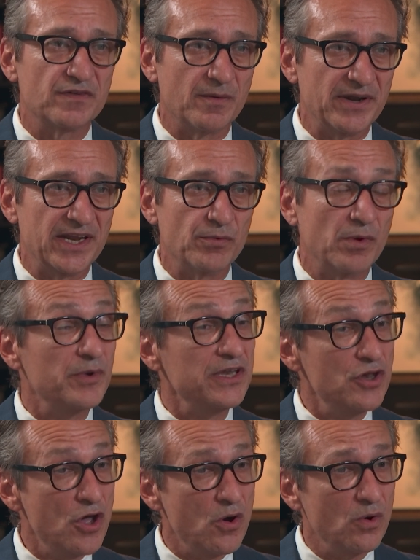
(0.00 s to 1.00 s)
somebody when we
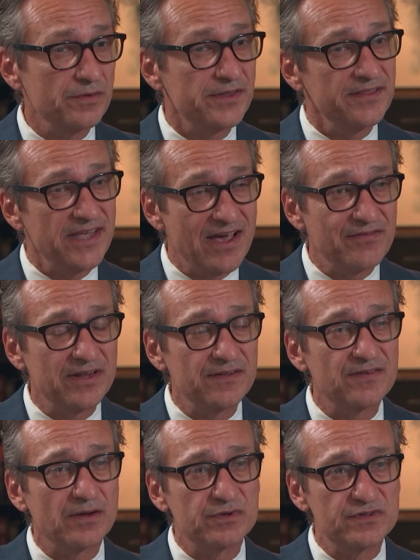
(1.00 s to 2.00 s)
know that the
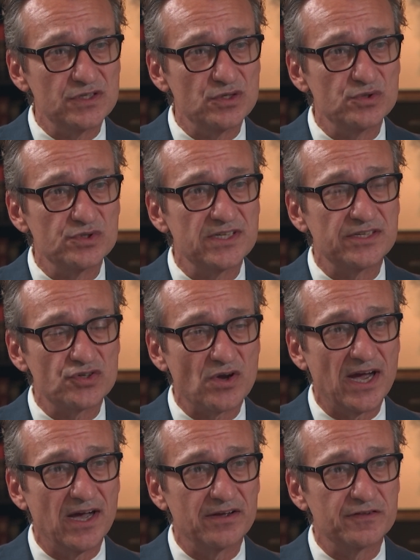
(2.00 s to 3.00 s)
evidence that was used at
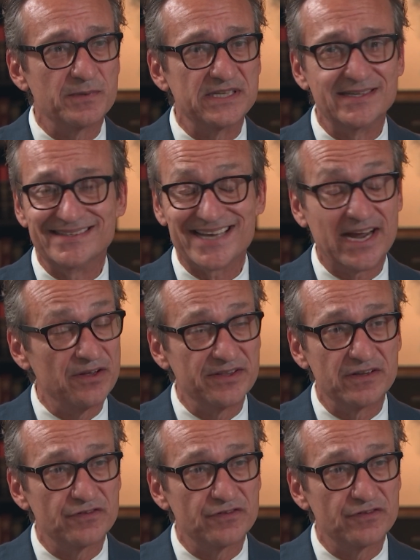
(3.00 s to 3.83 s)
trial has been entirely